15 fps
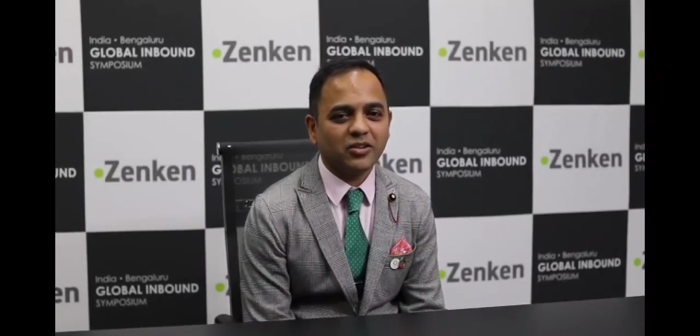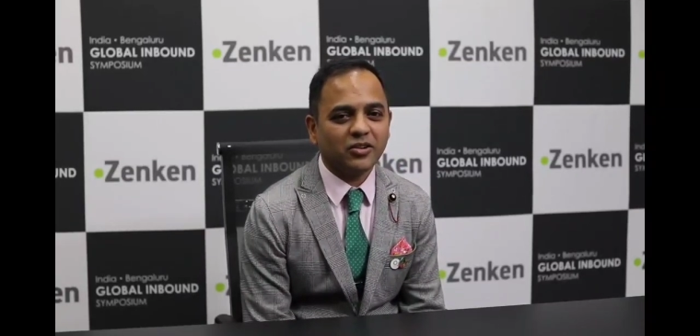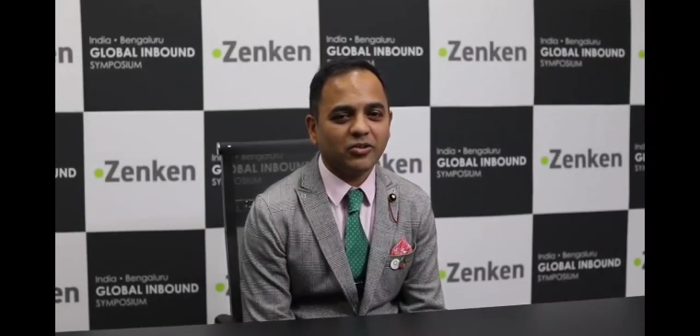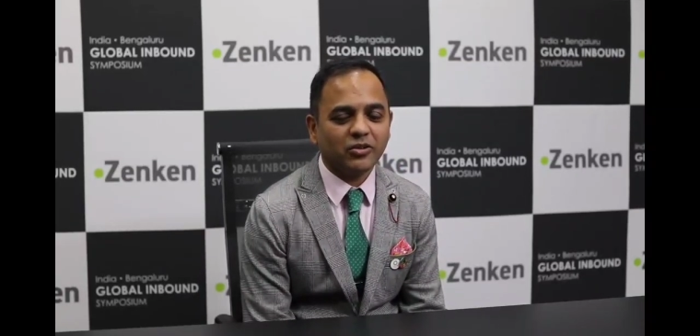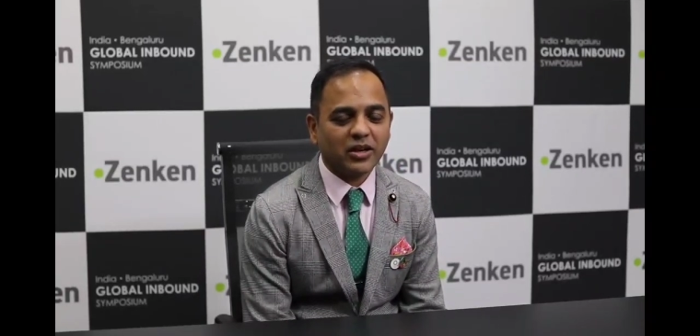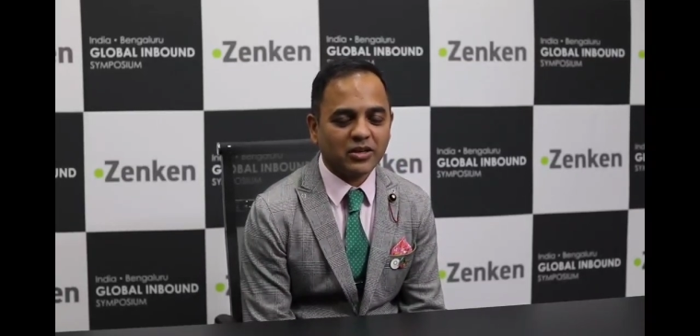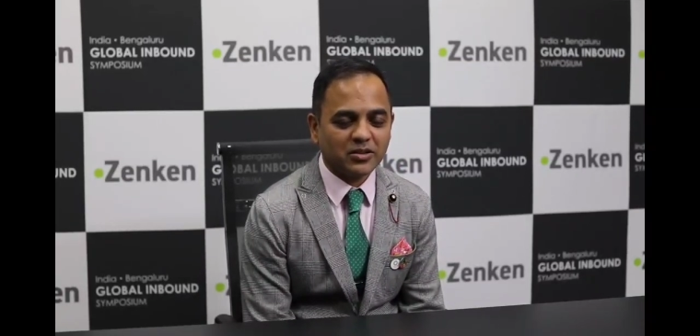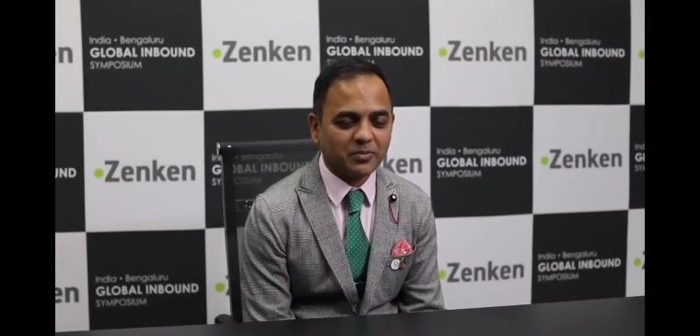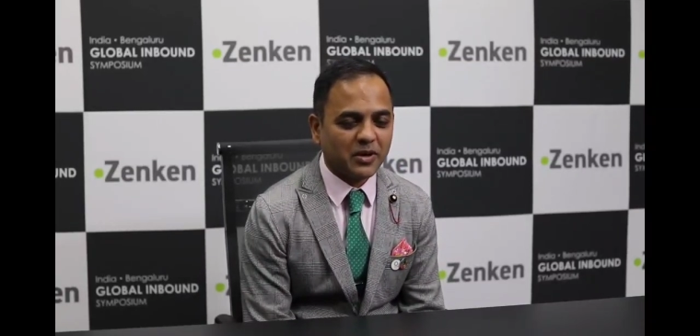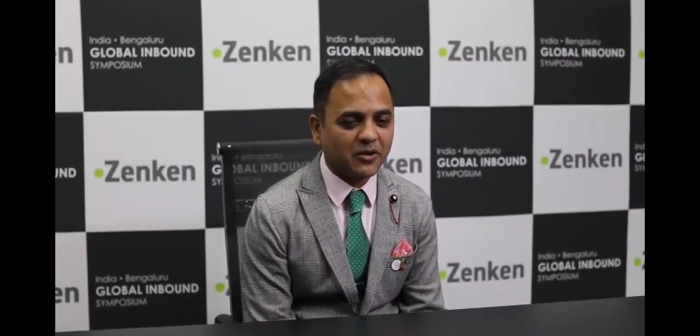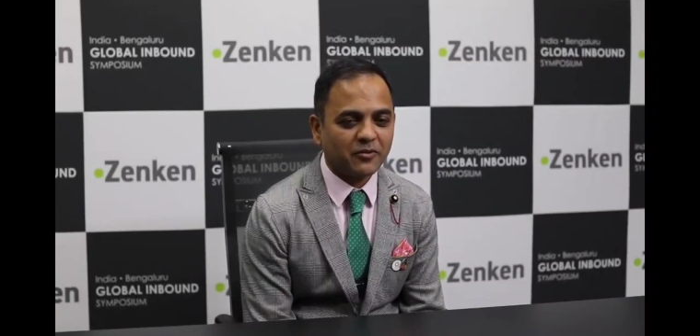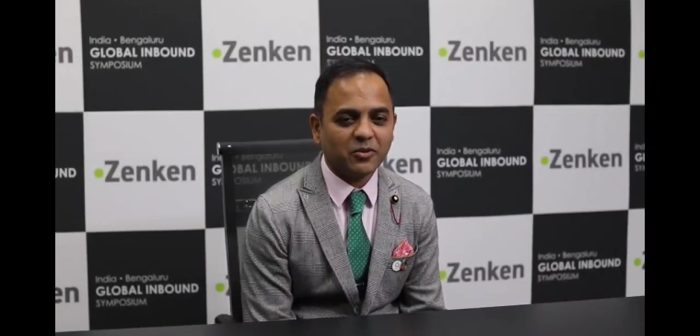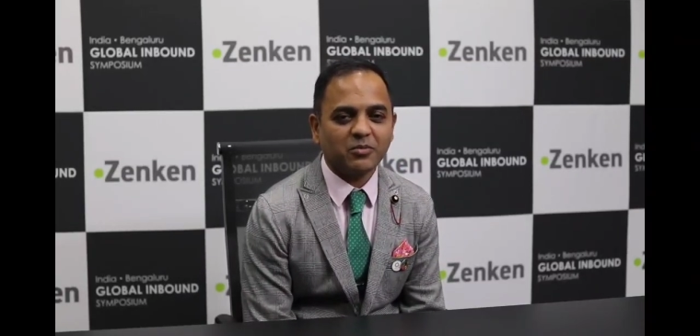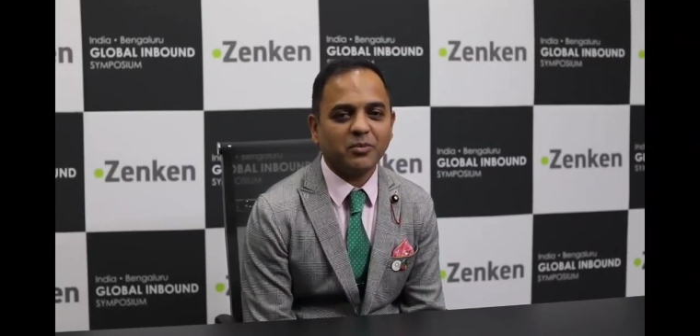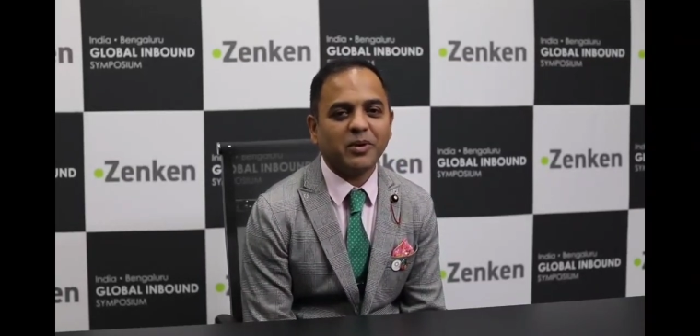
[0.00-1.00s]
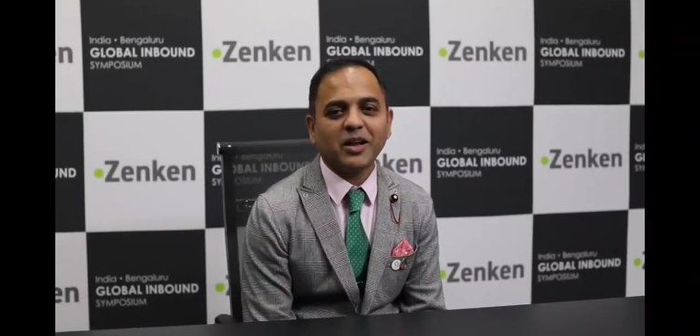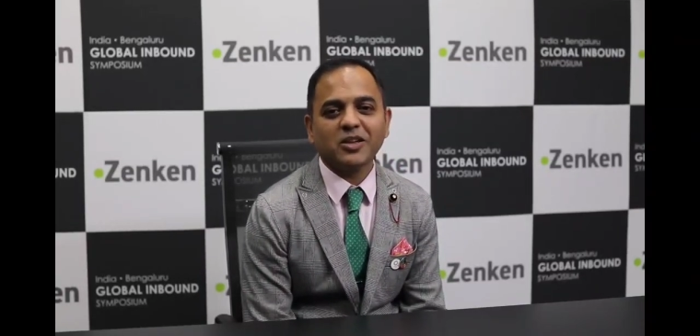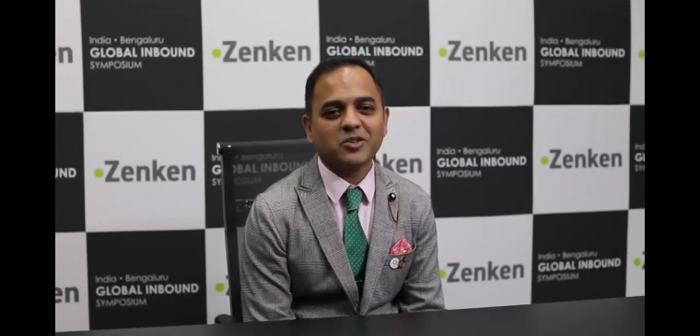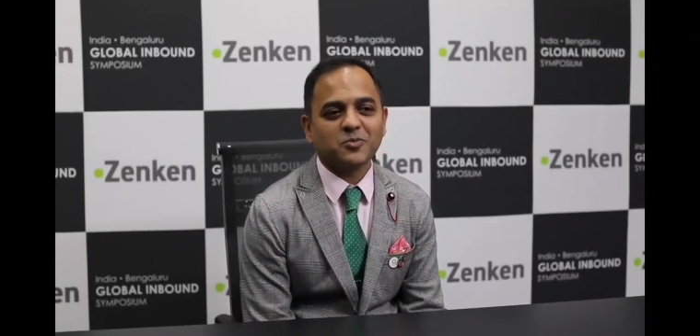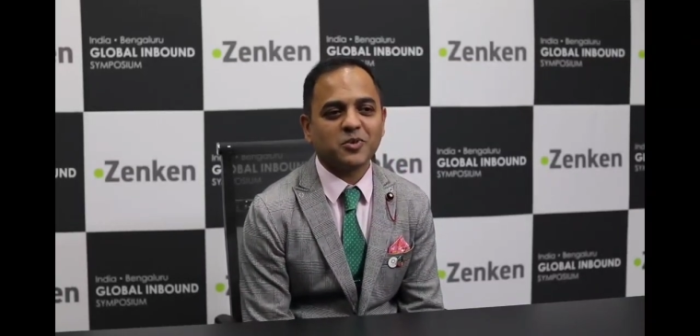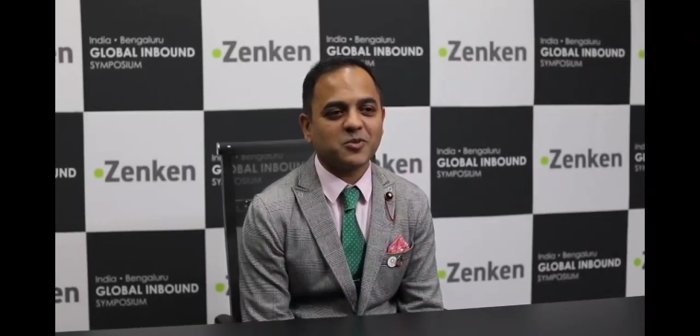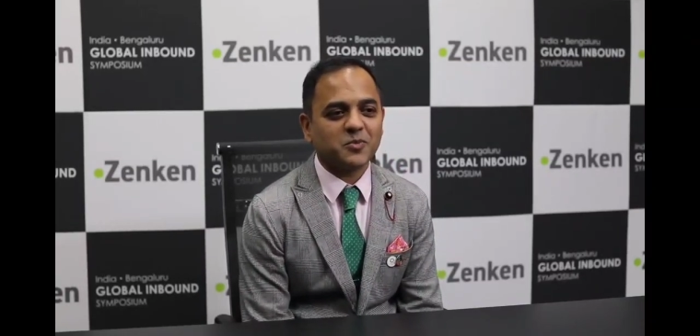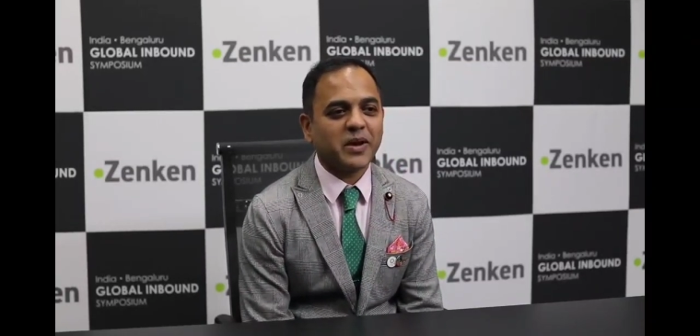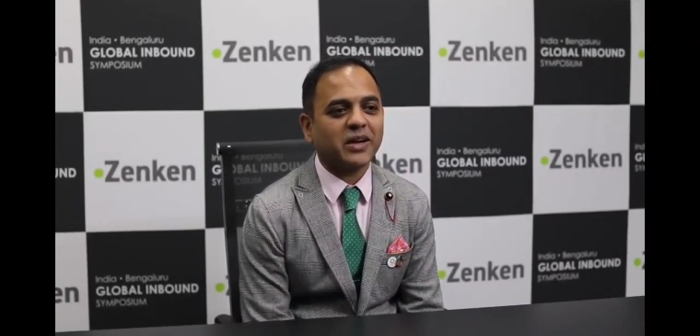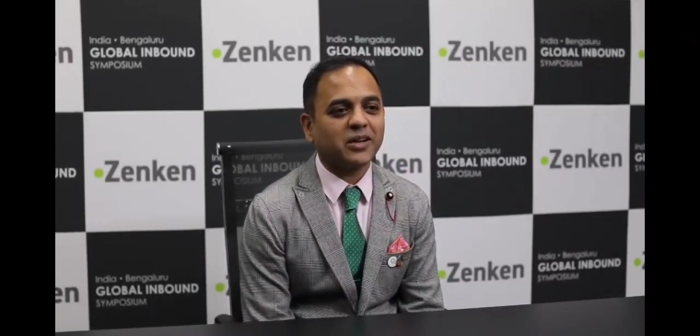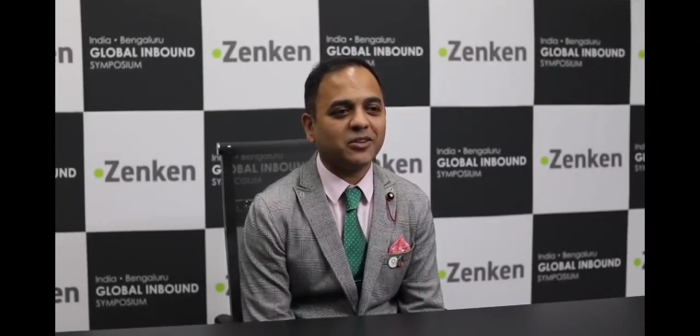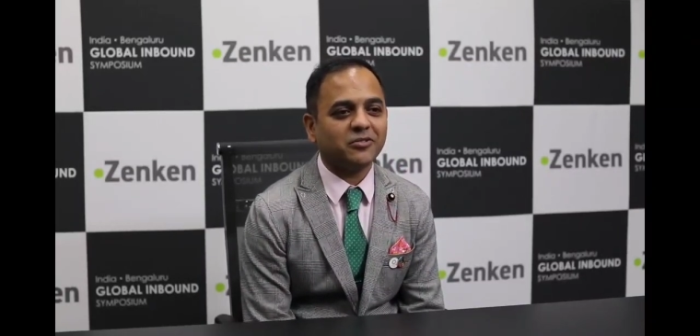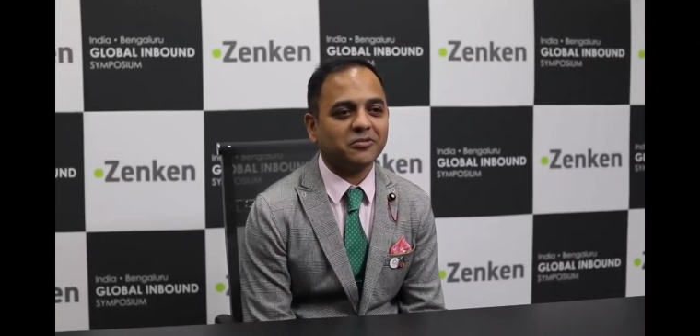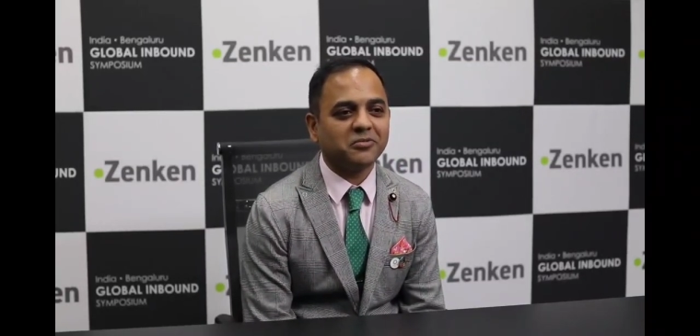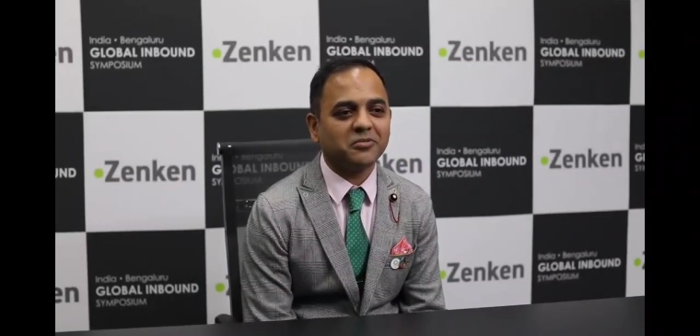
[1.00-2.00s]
look at Japan from a balanced perspective.